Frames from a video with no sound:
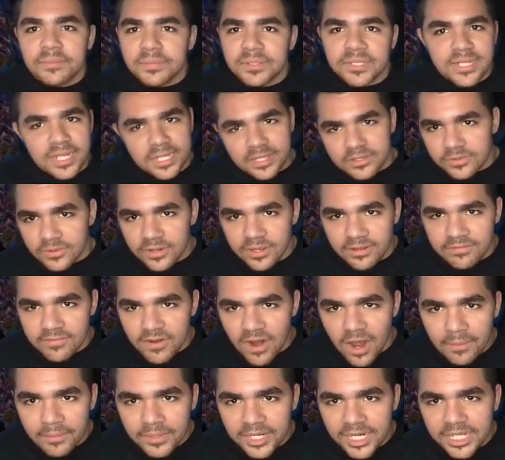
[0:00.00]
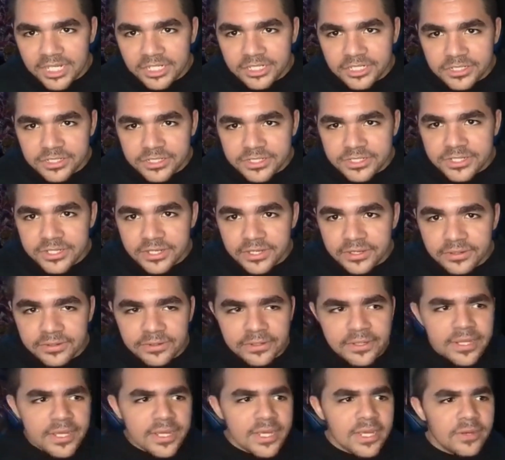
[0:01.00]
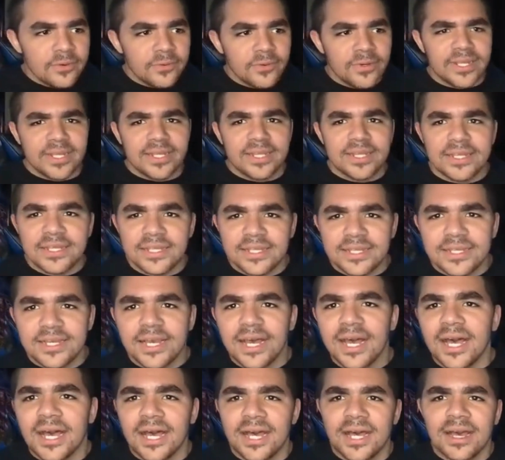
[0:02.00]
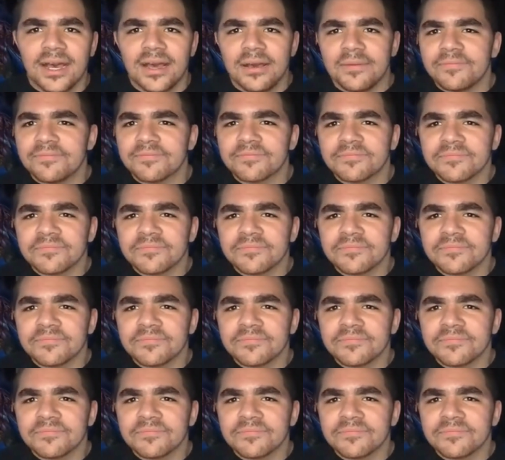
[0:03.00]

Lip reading: a plethora of nominations too, with The